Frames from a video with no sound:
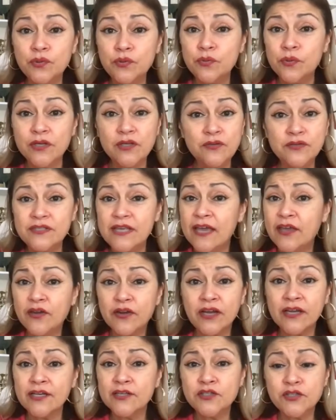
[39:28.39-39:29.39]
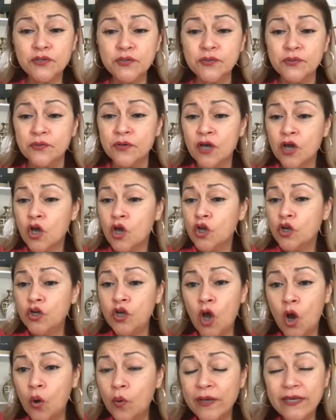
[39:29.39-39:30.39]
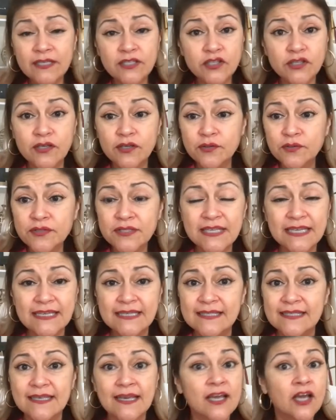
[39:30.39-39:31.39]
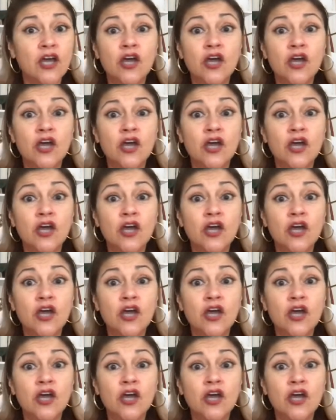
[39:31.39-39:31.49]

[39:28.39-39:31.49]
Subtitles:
what you say you're going to do. No excuses.